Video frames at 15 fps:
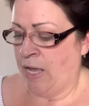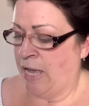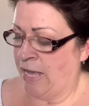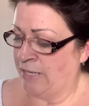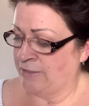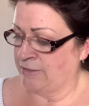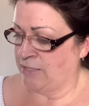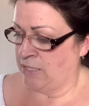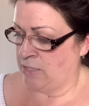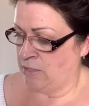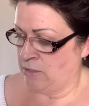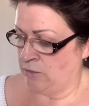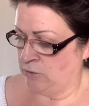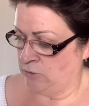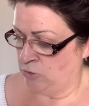as
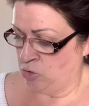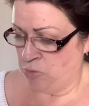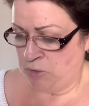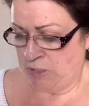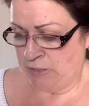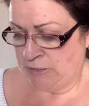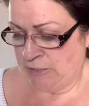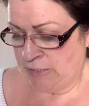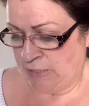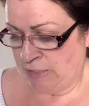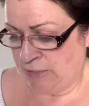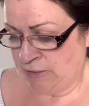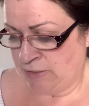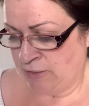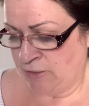in too many to
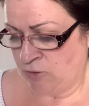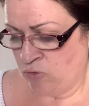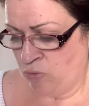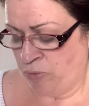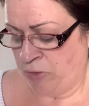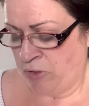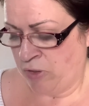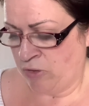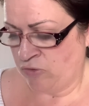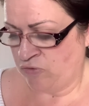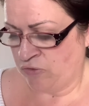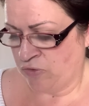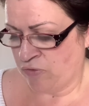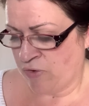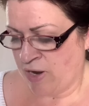list, and it's all per
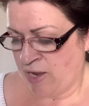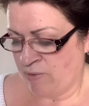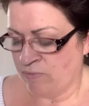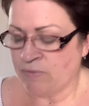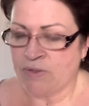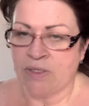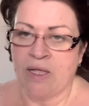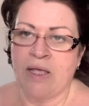100 grams.